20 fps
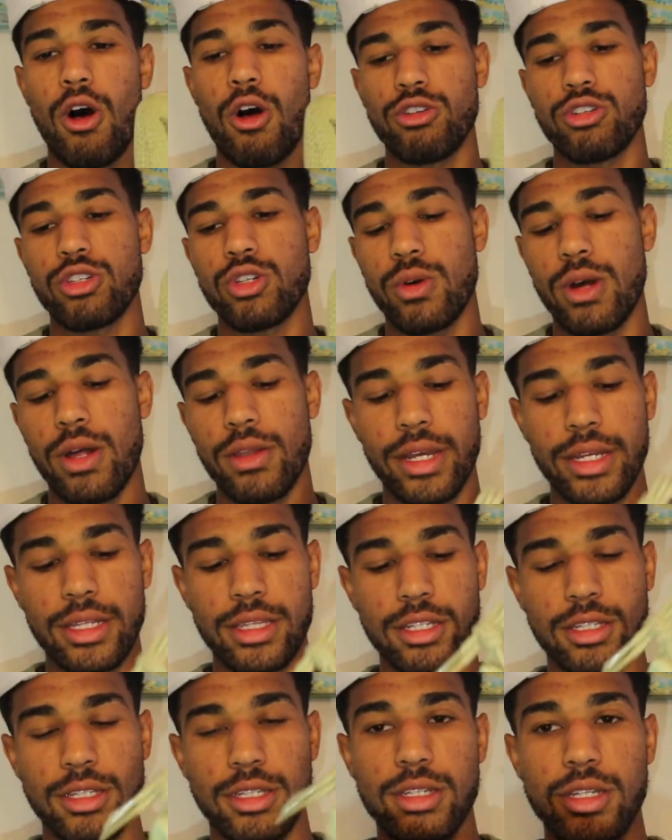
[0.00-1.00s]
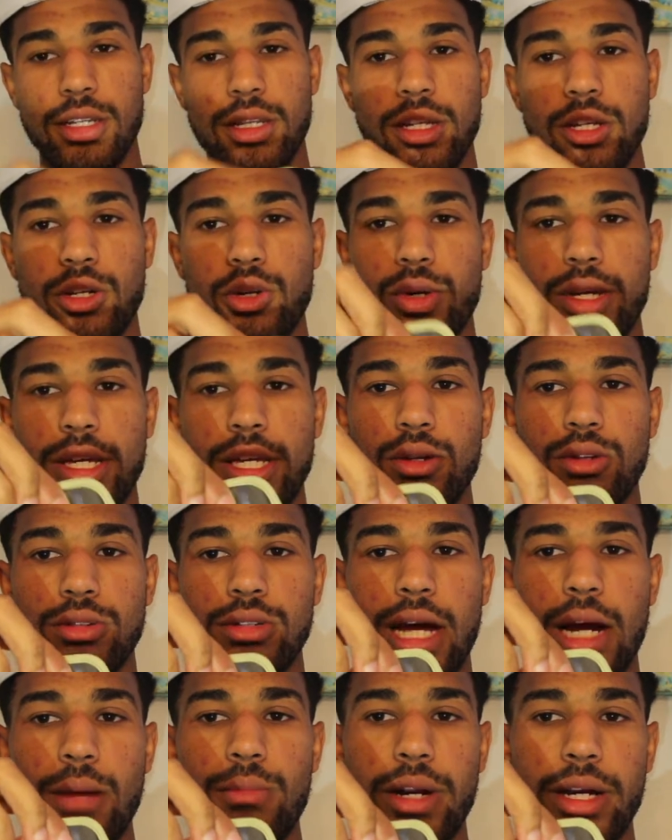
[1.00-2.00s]
also on like this little heel
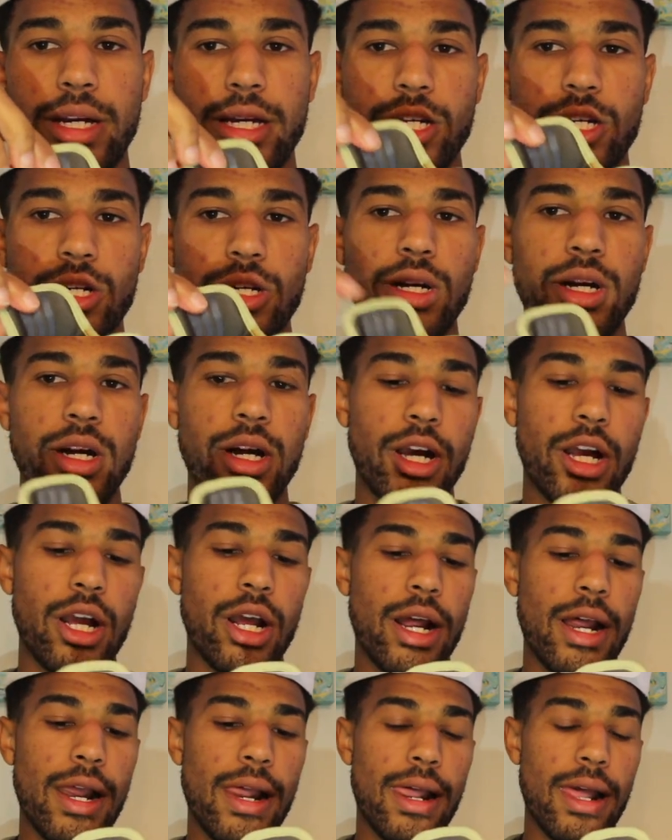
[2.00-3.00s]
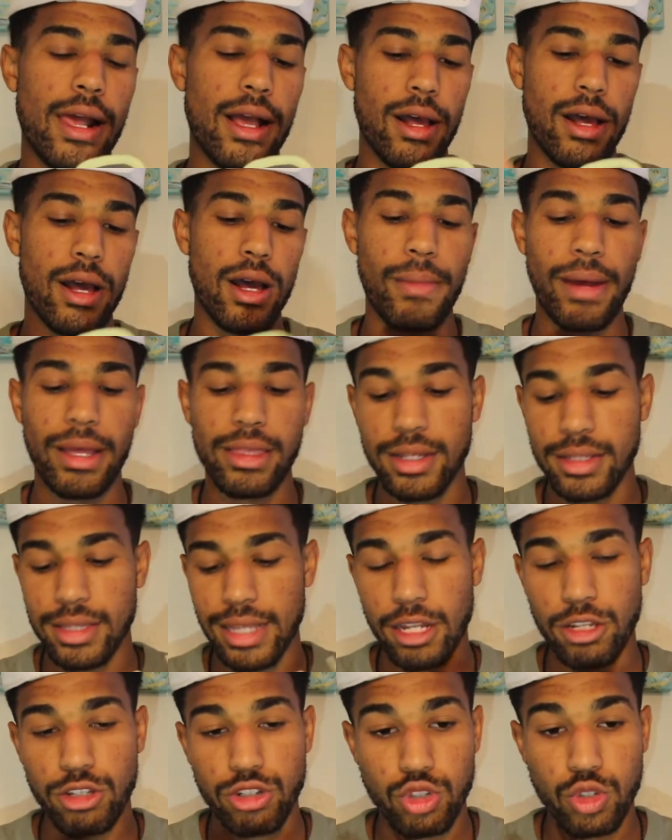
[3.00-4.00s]
tab right here. I think
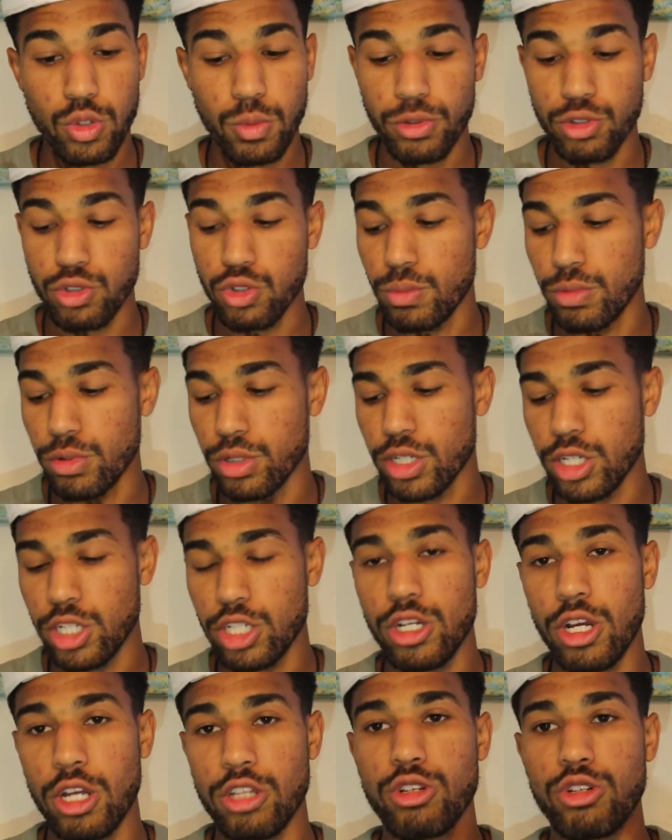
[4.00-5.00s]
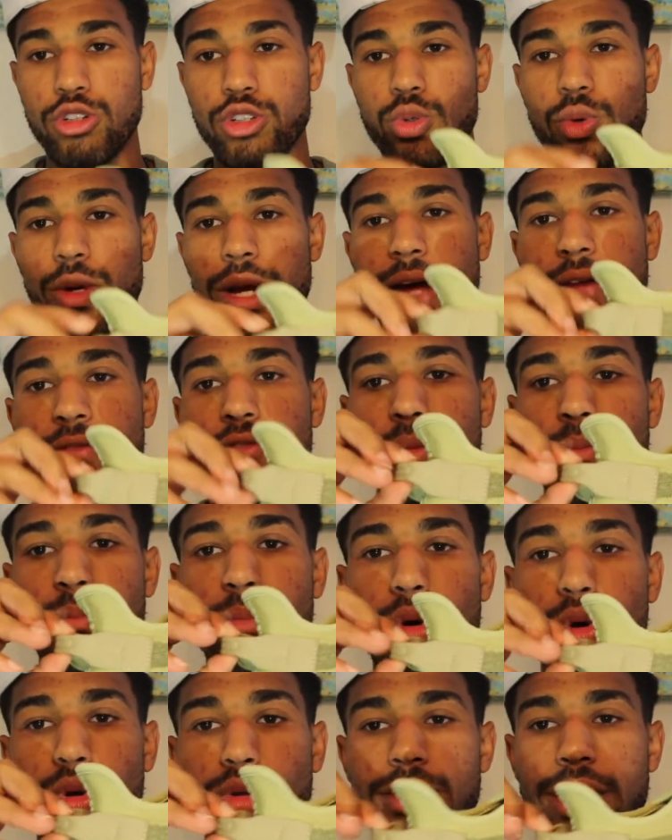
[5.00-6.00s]
that looks super good. You also do have the
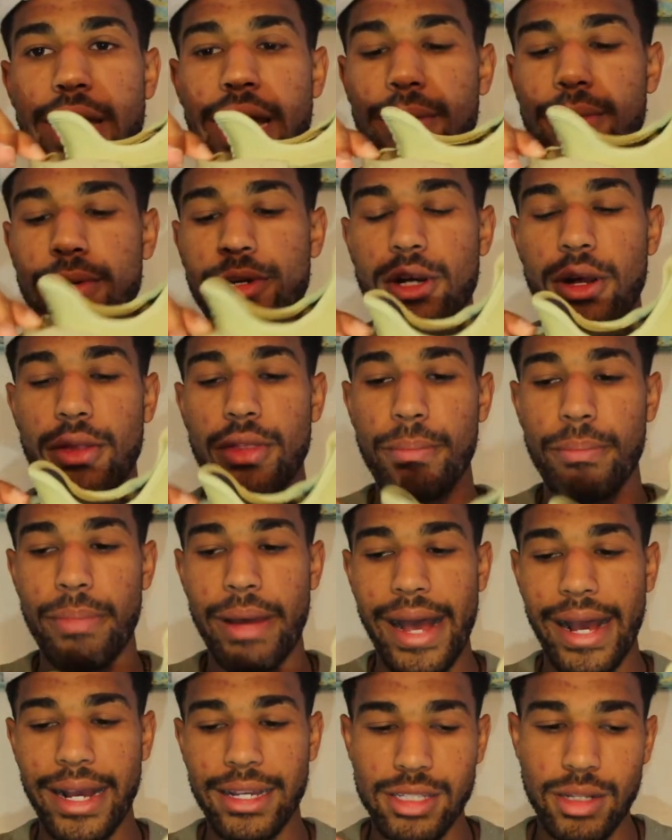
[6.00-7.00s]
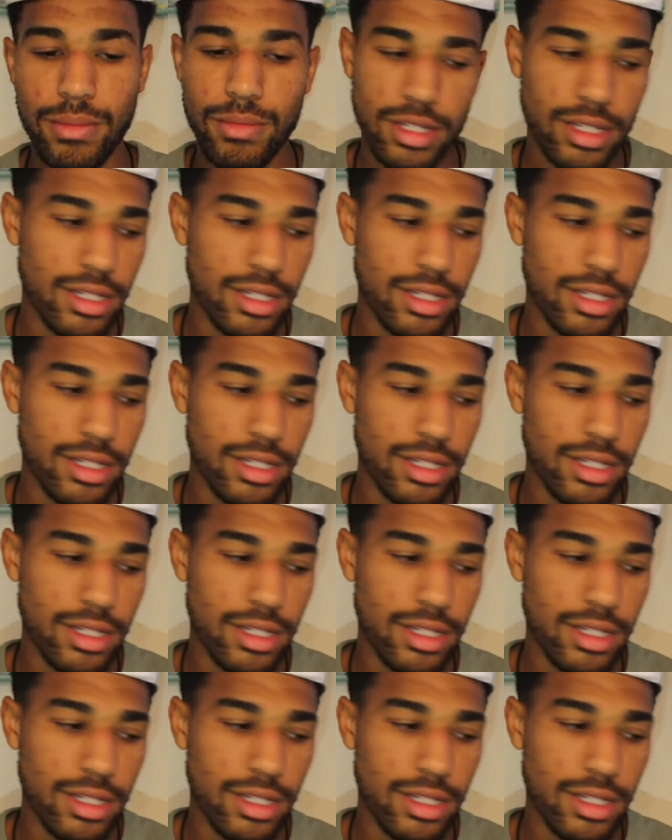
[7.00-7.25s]
pull tab here on the back. Some of the